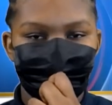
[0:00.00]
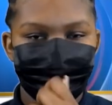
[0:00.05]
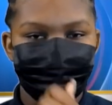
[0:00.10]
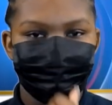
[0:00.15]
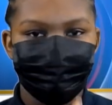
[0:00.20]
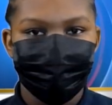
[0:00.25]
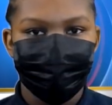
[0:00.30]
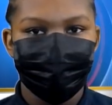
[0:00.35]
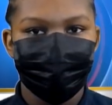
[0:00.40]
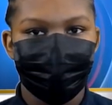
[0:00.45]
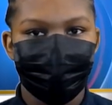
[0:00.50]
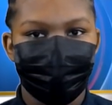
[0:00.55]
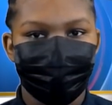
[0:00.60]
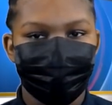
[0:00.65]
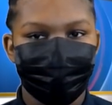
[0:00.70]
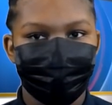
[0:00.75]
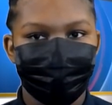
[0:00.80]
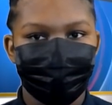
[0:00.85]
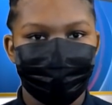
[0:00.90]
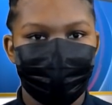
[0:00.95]

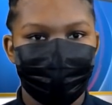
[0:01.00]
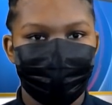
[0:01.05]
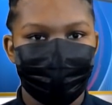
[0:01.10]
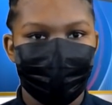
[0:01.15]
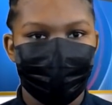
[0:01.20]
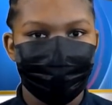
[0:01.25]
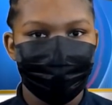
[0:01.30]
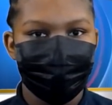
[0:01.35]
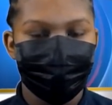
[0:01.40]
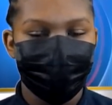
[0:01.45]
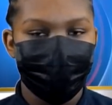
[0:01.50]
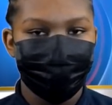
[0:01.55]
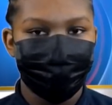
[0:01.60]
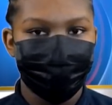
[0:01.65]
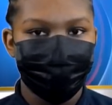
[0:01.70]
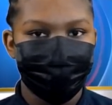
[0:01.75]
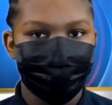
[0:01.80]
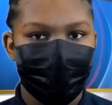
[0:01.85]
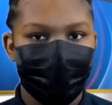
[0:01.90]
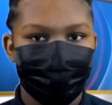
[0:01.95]
Scholars, the Thanksgiving food
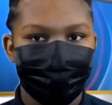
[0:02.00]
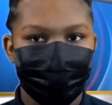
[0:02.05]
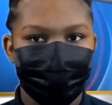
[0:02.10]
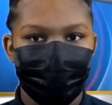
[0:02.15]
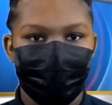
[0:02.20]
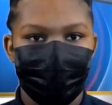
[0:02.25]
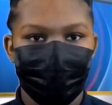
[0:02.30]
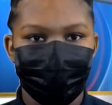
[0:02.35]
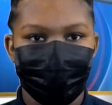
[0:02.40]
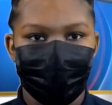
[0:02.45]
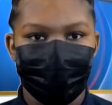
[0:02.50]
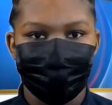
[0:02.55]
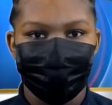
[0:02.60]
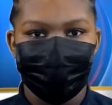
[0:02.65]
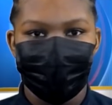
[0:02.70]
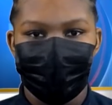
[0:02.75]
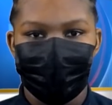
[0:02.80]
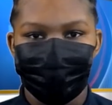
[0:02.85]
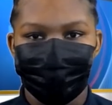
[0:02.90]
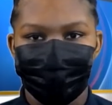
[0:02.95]
drive is on now and
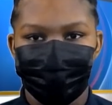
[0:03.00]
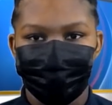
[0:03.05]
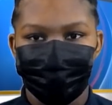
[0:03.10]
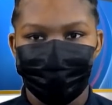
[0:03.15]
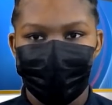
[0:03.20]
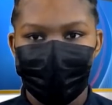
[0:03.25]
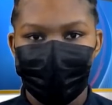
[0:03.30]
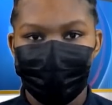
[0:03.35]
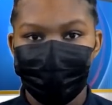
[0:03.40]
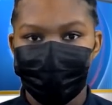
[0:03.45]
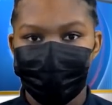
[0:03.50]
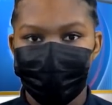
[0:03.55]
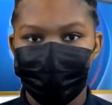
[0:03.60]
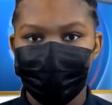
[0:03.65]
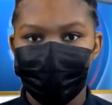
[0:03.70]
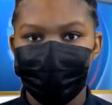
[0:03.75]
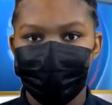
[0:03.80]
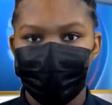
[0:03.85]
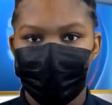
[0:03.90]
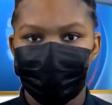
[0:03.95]
ends on Friday, November
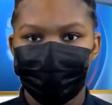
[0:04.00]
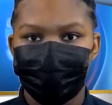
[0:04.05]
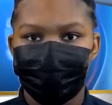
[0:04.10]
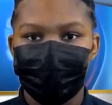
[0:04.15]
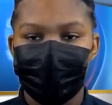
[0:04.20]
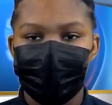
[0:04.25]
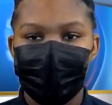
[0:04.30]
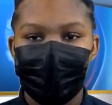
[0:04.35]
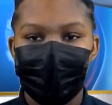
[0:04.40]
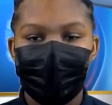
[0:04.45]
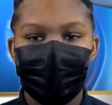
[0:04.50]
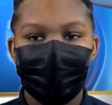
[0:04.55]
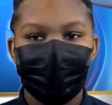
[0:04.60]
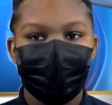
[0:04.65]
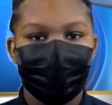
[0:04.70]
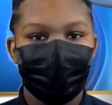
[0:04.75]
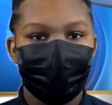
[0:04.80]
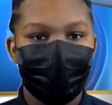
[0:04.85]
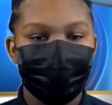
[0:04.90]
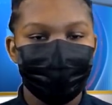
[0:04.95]
twelfth. The
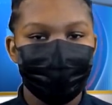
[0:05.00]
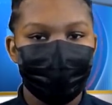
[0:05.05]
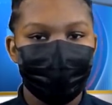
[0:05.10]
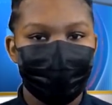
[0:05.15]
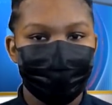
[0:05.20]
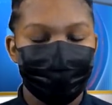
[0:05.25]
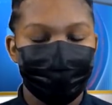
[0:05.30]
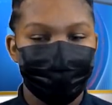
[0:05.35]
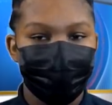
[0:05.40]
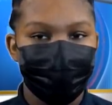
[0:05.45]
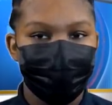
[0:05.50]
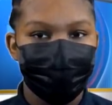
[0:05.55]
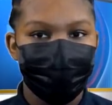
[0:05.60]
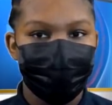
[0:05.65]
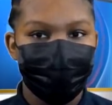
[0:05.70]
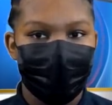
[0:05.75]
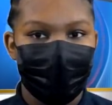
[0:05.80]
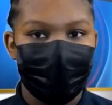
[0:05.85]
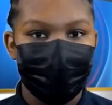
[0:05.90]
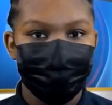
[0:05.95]
class that gets the most food
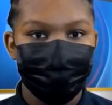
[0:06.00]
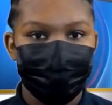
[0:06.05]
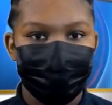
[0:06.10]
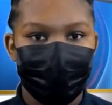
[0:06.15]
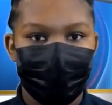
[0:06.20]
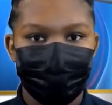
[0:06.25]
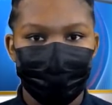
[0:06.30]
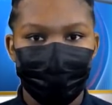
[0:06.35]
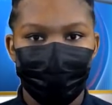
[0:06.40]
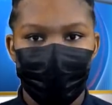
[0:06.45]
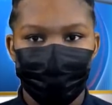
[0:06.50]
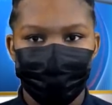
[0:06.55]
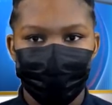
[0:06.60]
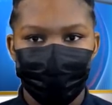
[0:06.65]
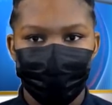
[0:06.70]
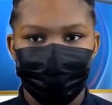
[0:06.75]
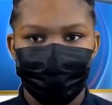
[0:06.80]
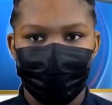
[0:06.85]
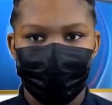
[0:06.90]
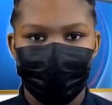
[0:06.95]
items gets a popsicle
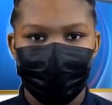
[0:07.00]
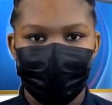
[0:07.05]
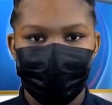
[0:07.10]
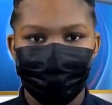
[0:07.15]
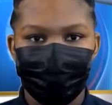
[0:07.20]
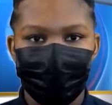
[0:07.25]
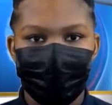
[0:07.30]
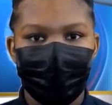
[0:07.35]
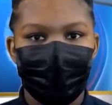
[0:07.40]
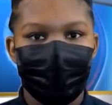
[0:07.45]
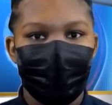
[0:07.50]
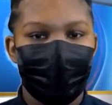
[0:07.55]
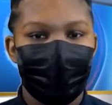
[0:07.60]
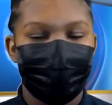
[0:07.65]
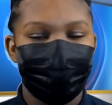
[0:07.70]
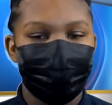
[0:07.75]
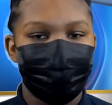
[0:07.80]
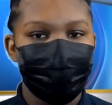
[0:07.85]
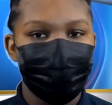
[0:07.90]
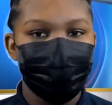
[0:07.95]
party, and the
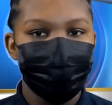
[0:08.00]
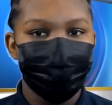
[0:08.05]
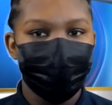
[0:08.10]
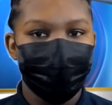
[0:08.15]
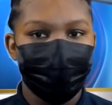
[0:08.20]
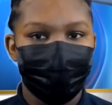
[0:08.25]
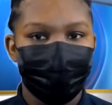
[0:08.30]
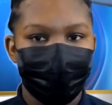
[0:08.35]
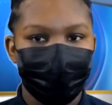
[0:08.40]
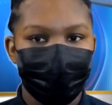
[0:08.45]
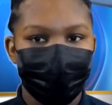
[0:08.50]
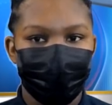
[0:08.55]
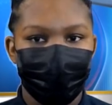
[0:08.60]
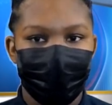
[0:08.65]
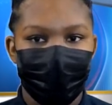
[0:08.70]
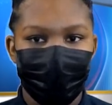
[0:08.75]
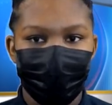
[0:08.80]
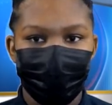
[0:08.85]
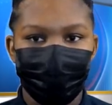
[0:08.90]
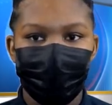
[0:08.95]
teacher with the most
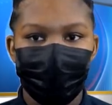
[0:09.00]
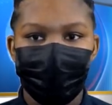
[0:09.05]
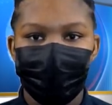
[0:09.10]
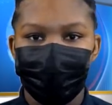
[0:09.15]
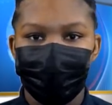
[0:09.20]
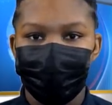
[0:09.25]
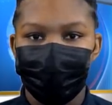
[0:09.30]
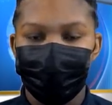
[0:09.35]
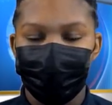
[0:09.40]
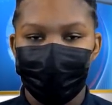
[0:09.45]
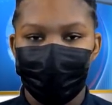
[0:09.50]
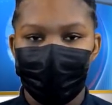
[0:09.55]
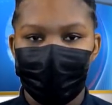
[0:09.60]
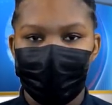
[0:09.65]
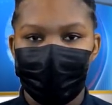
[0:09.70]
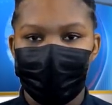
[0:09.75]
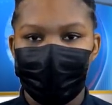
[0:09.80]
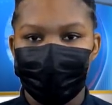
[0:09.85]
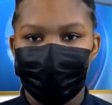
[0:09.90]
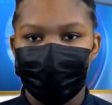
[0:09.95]
creative food crate
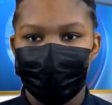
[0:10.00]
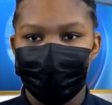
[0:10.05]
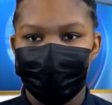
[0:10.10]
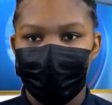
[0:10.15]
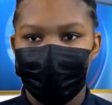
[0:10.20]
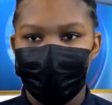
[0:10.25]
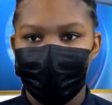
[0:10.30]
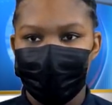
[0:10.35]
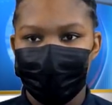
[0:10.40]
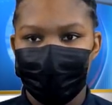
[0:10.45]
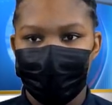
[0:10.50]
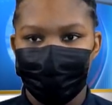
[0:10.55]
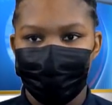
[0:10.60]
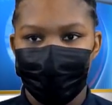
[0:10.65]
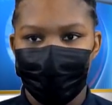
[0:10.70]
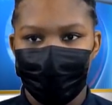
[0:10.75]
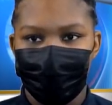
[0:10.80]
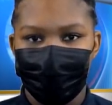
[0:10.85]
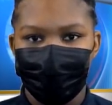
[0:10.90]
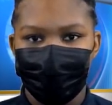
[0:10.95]
gets a Starbucks gift
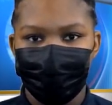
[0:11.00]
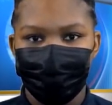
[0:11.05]
card.